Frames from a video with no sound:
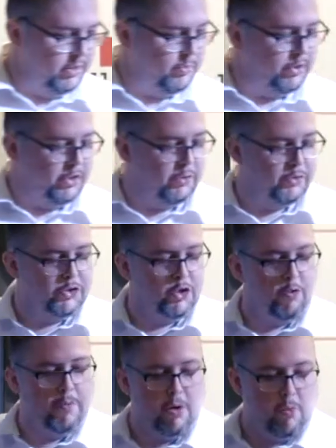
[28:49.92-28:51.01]
is we're going to use the
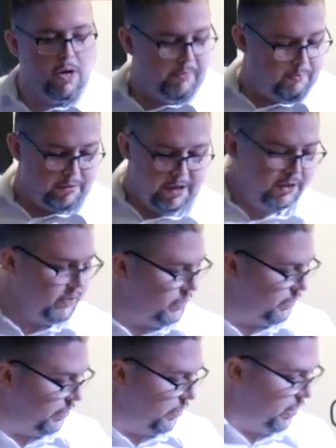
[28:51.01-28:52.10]
two by one bricks, so